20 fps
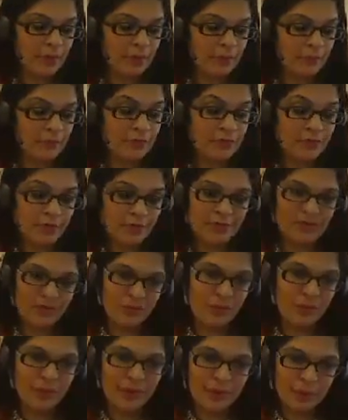restricted
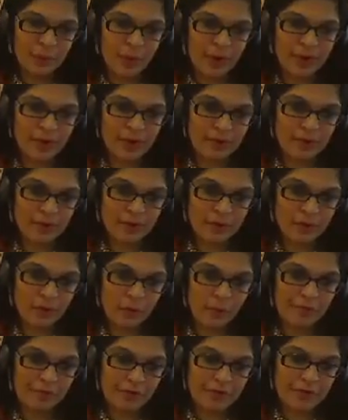to only one
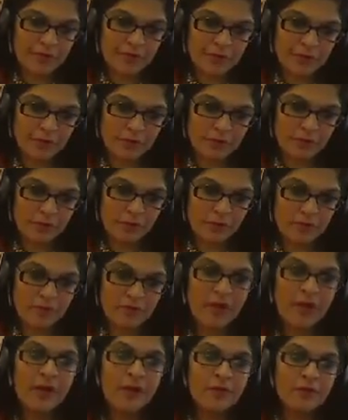group of
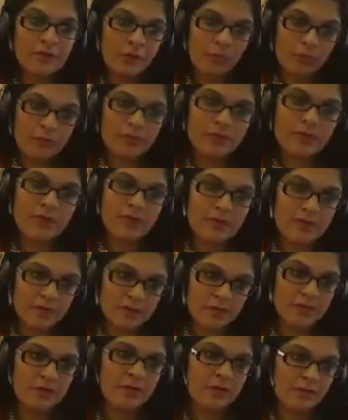institutions. So also
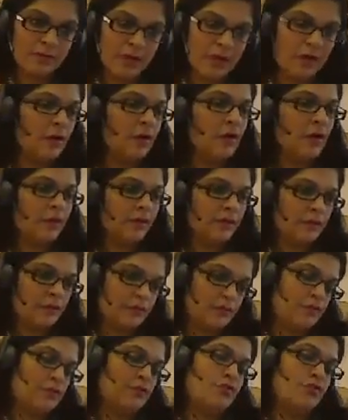consider if there are other
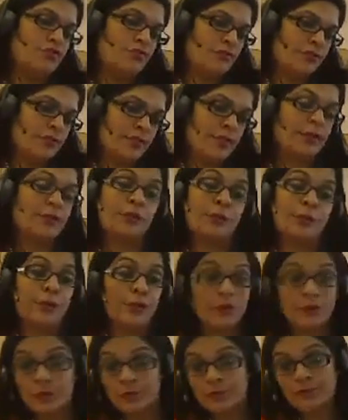institutions that could
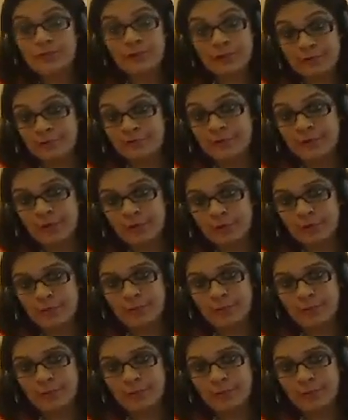be a good fit for you.